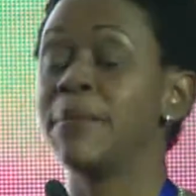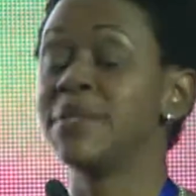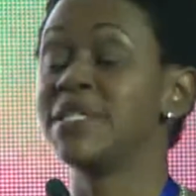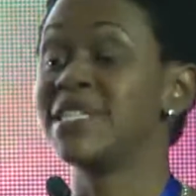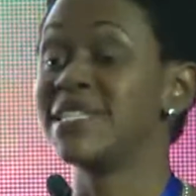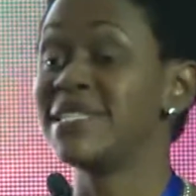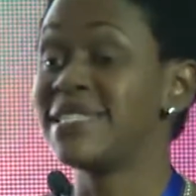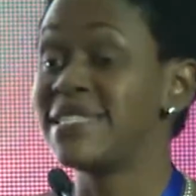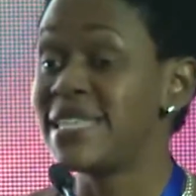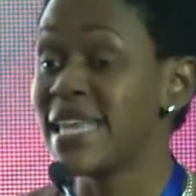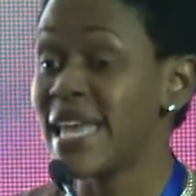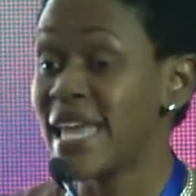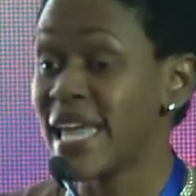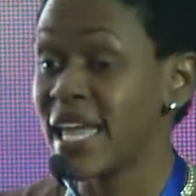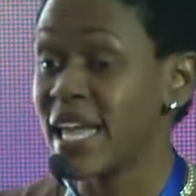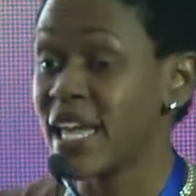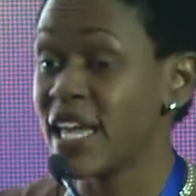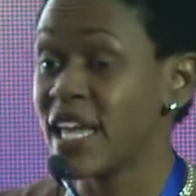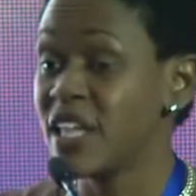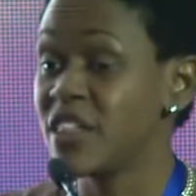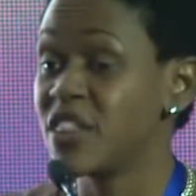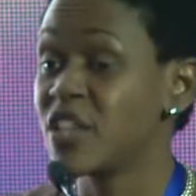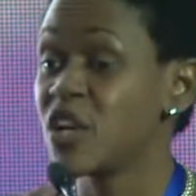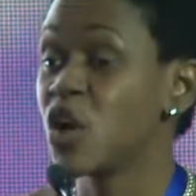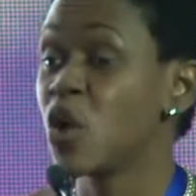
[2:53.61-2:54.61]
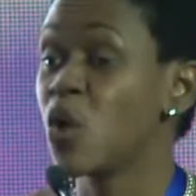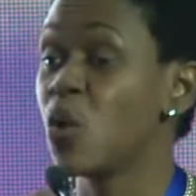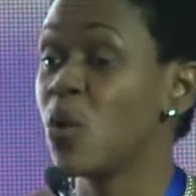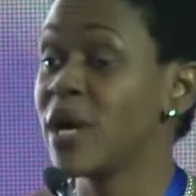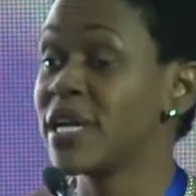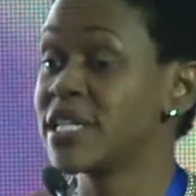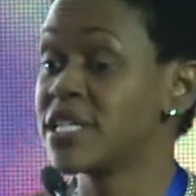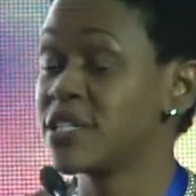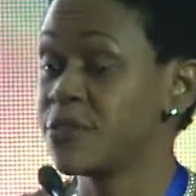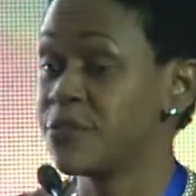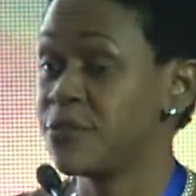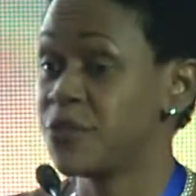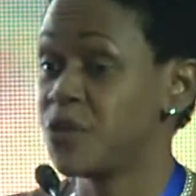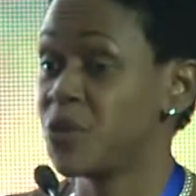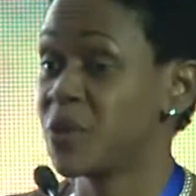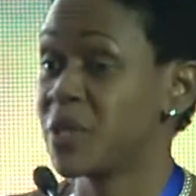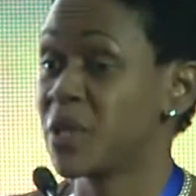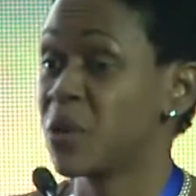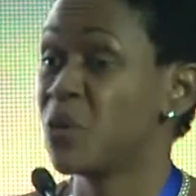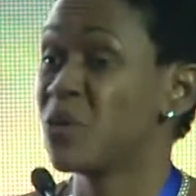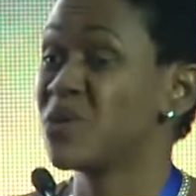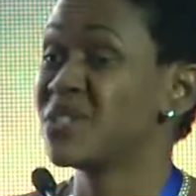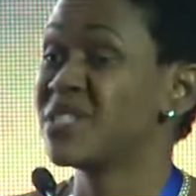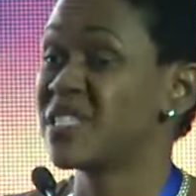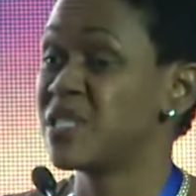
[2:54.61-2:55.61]
Today, there are quite a few, and I
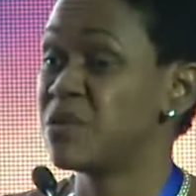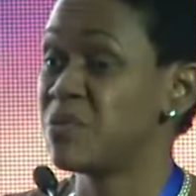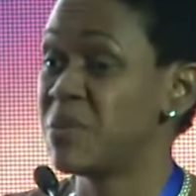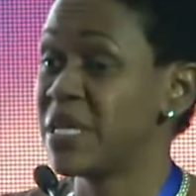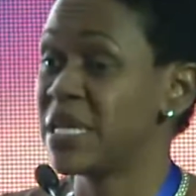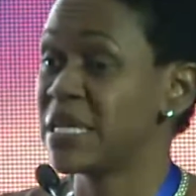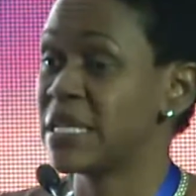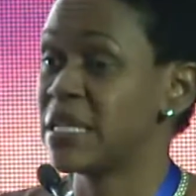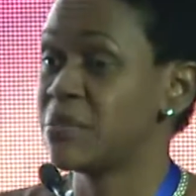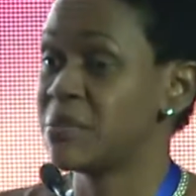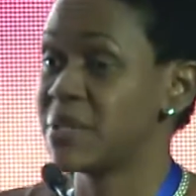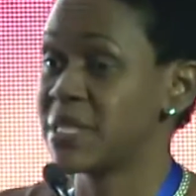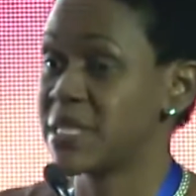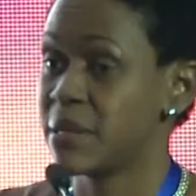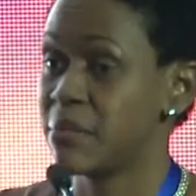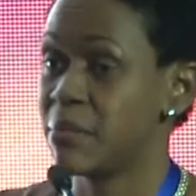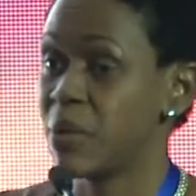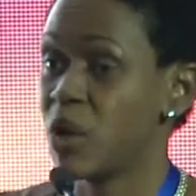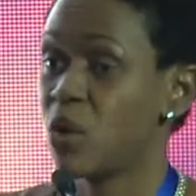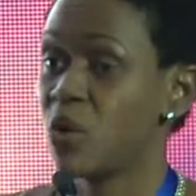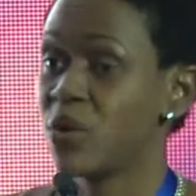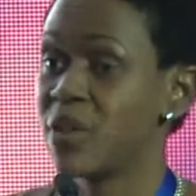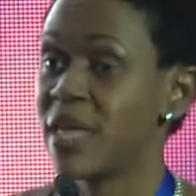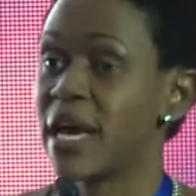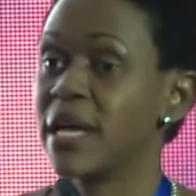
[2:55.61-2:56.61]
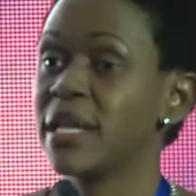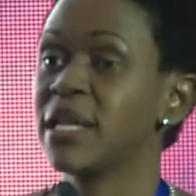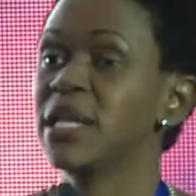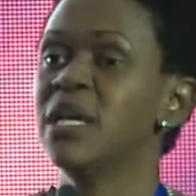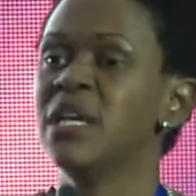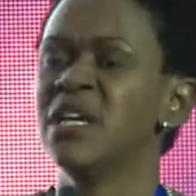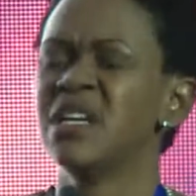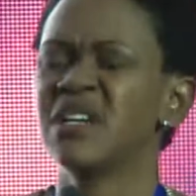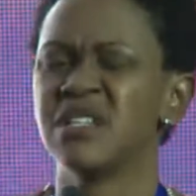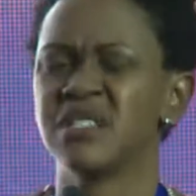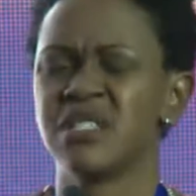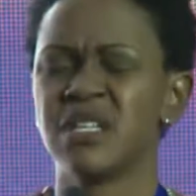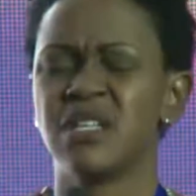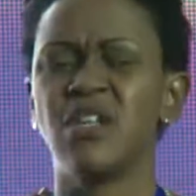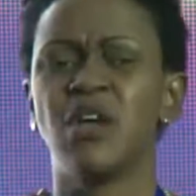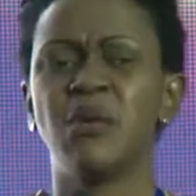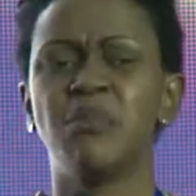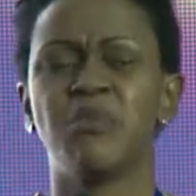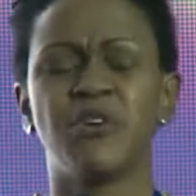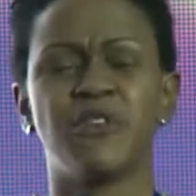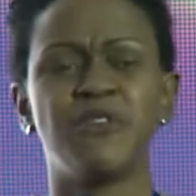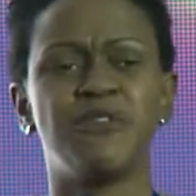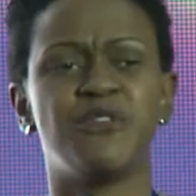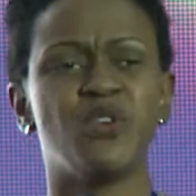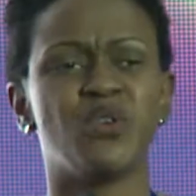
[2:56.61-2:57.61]
want to speak a little bit about that, because a
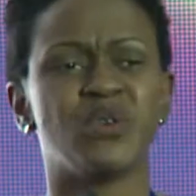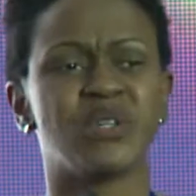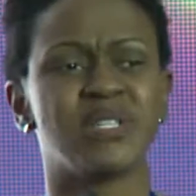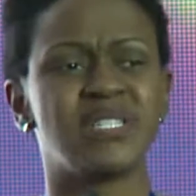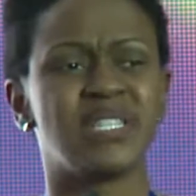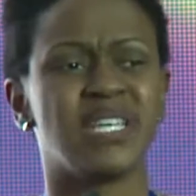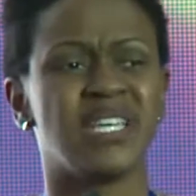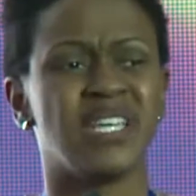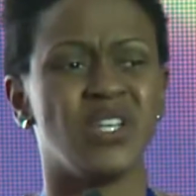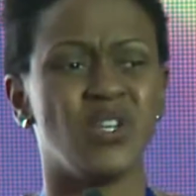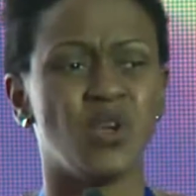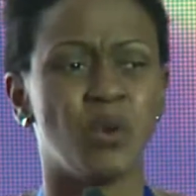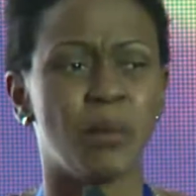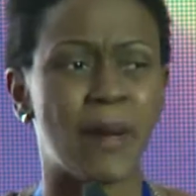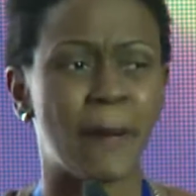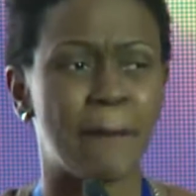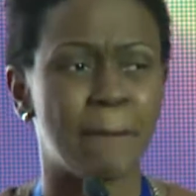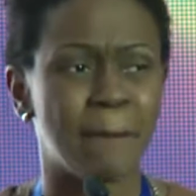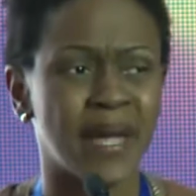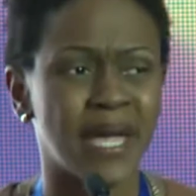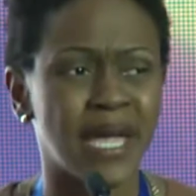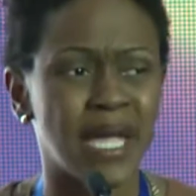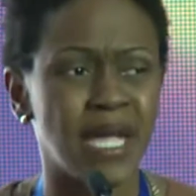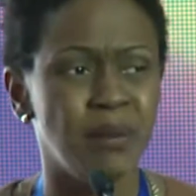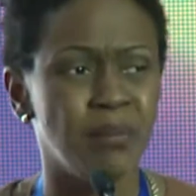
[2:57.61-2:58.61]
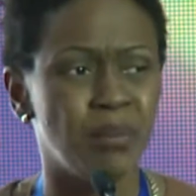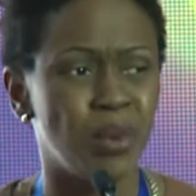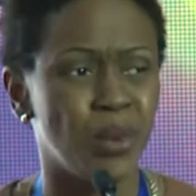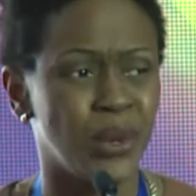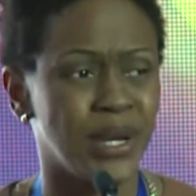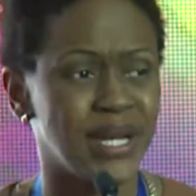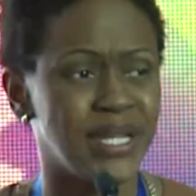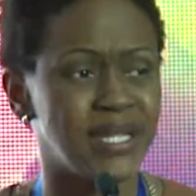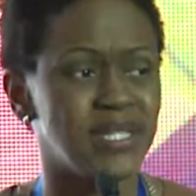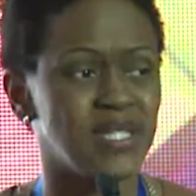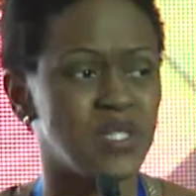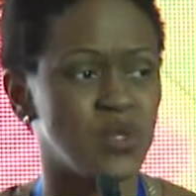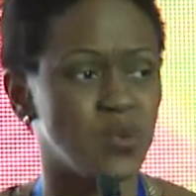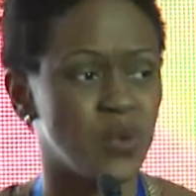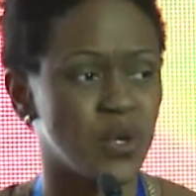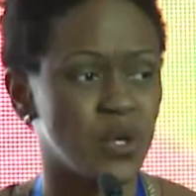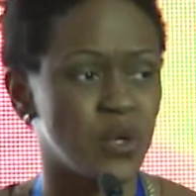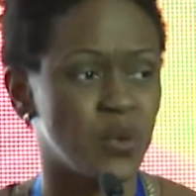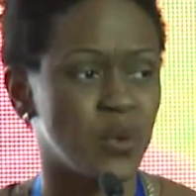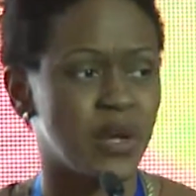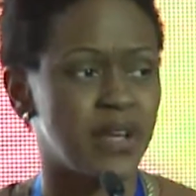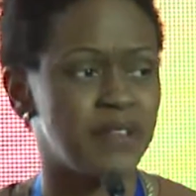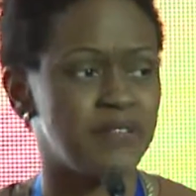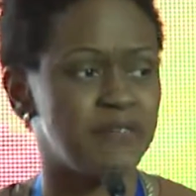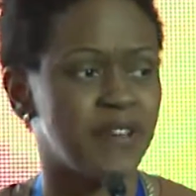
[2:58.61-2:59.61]
number of folks say, you know, my pain point is where
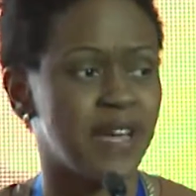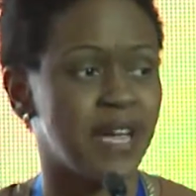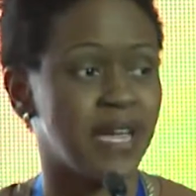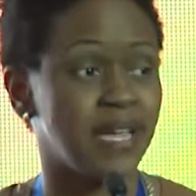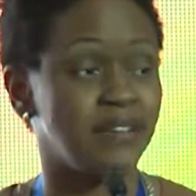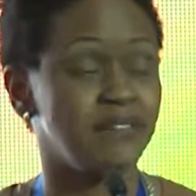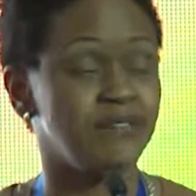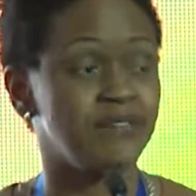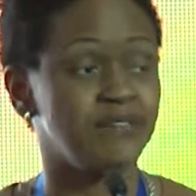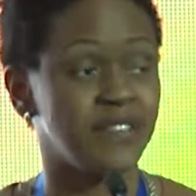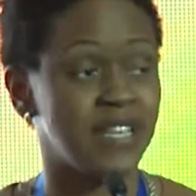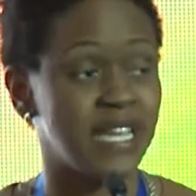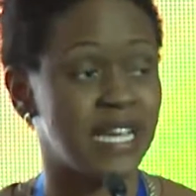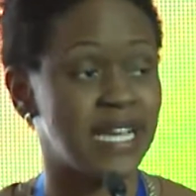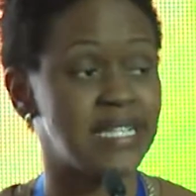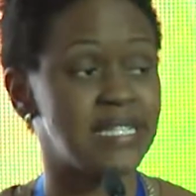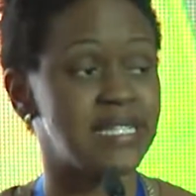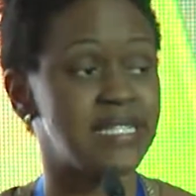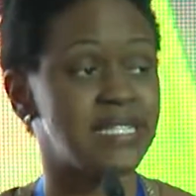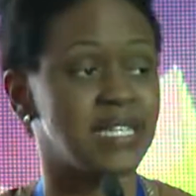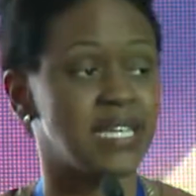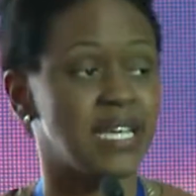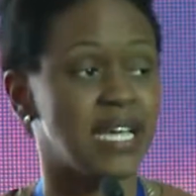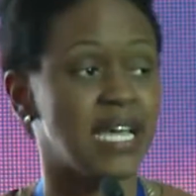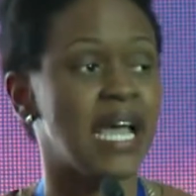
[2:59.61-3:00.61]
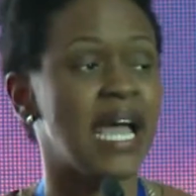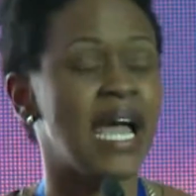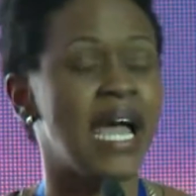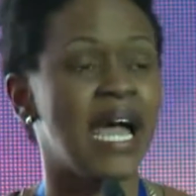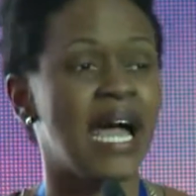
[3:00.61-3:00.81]
do I find financing?